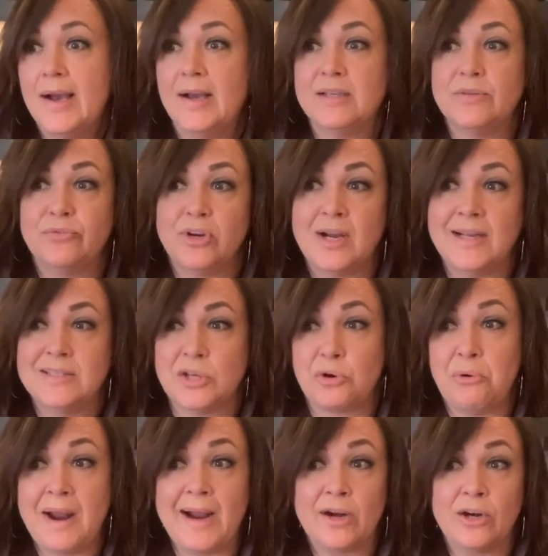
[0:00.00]
different kinds of
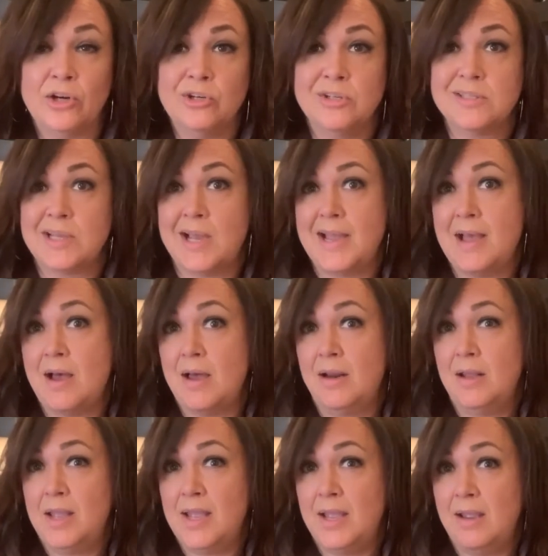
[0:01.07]
crackers. I
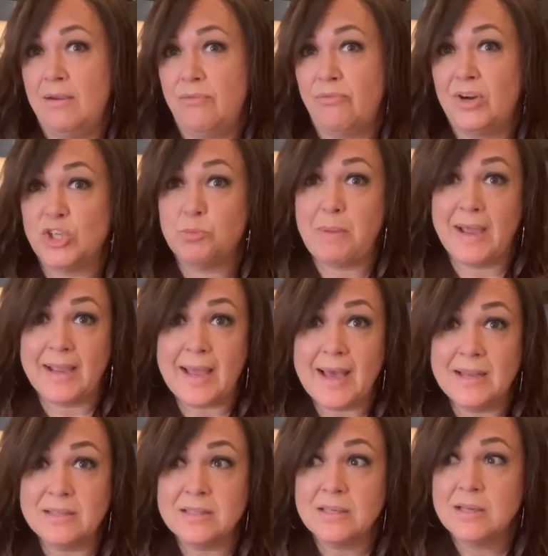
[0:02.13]
had a fresh
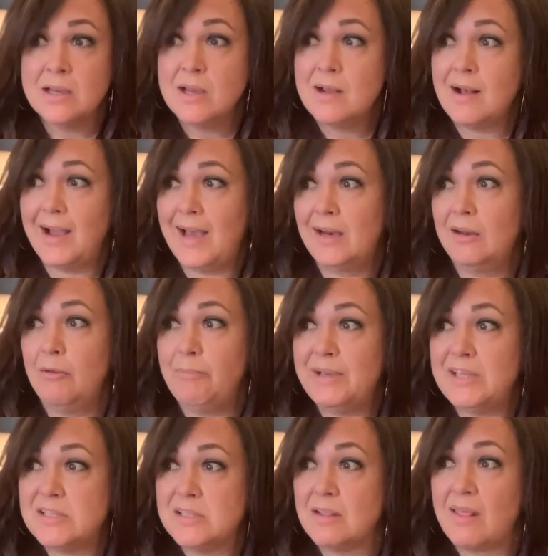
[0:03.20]
baguette. I had little
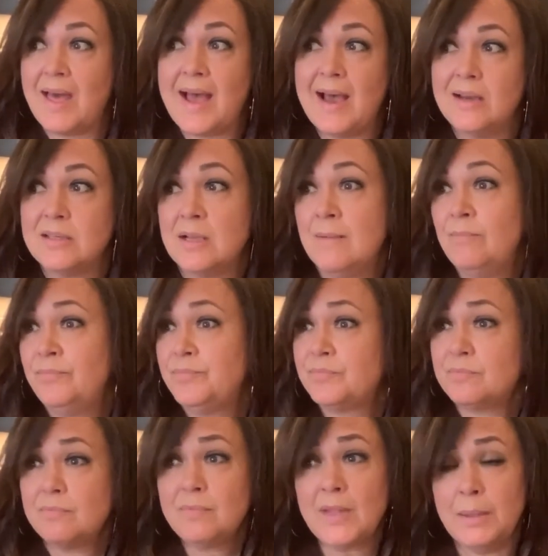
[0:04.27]
pieces of that.
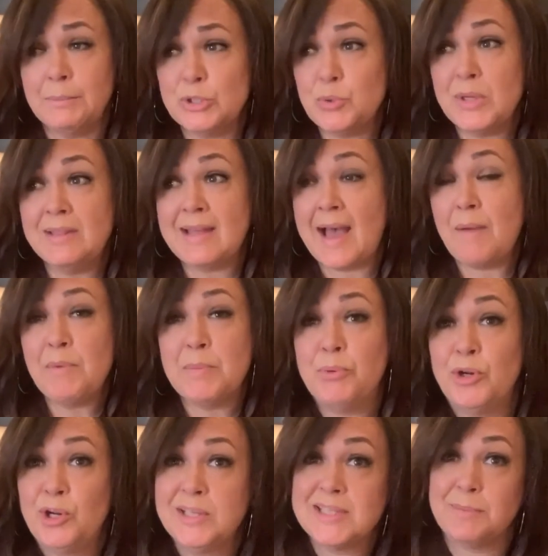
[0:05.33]
Between that, we
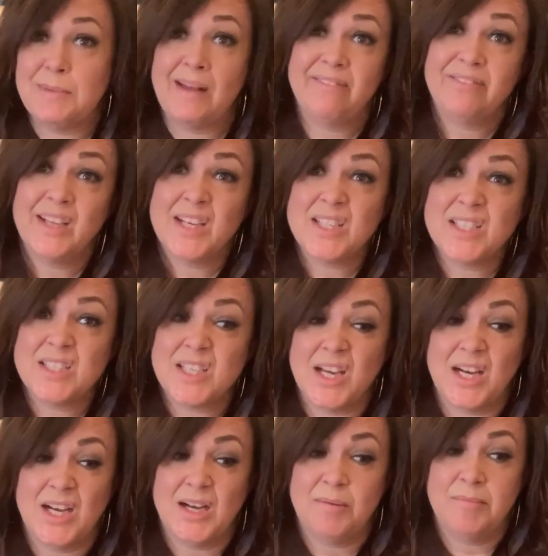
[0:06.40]
put on some Netflix,
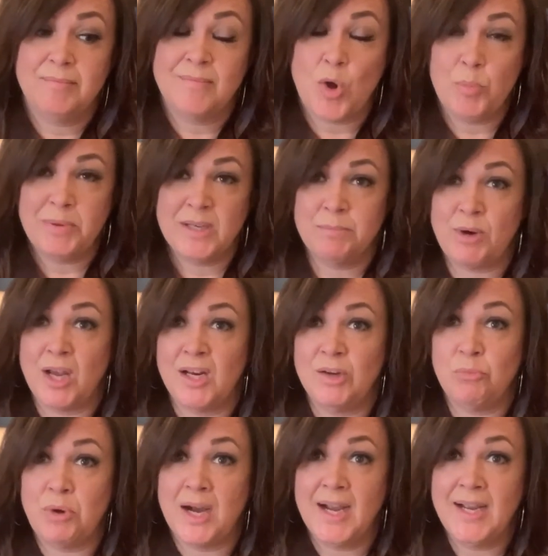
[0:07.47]
opened a bottle
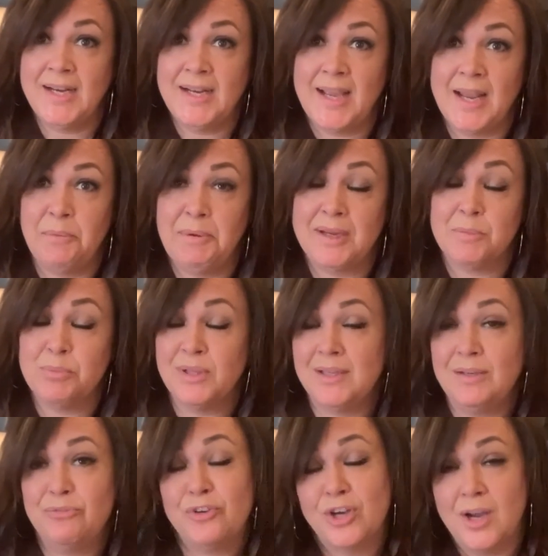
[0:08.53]
of wine, and we
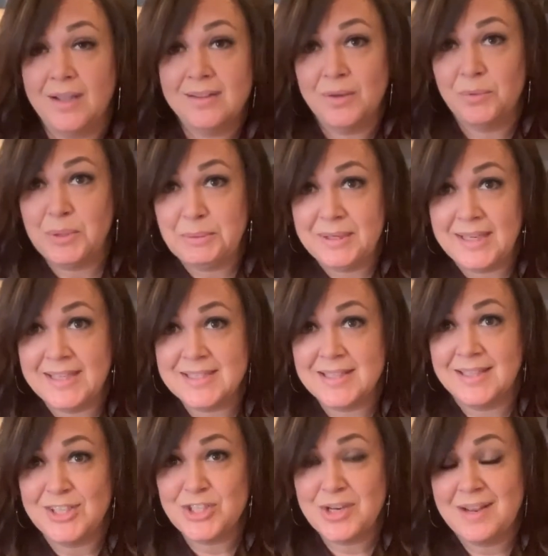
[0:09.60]
completely forgot that we were in
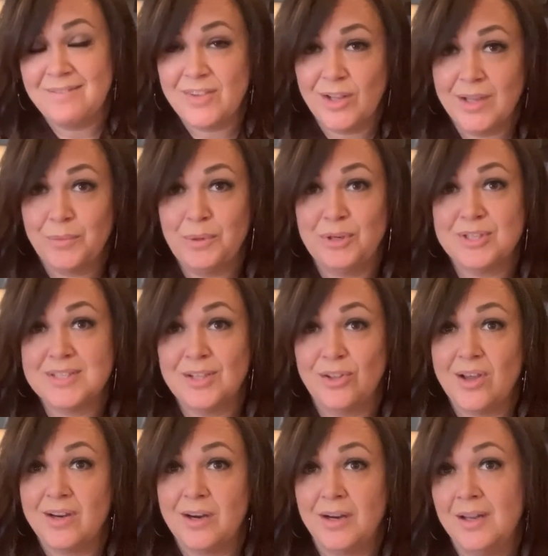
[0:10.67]
isolation. I felt like we were still
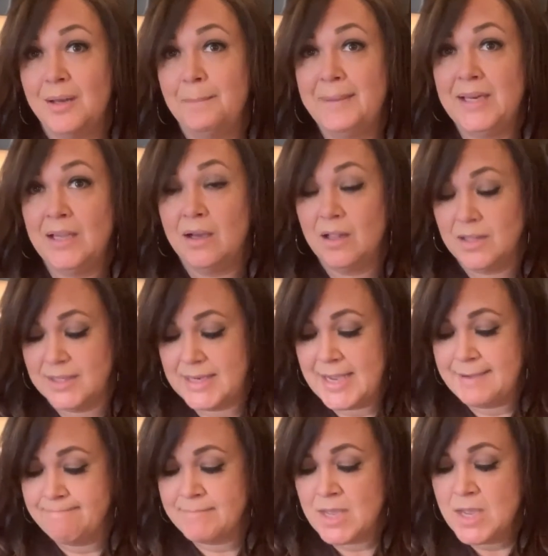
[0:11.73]
on our little mini holiday.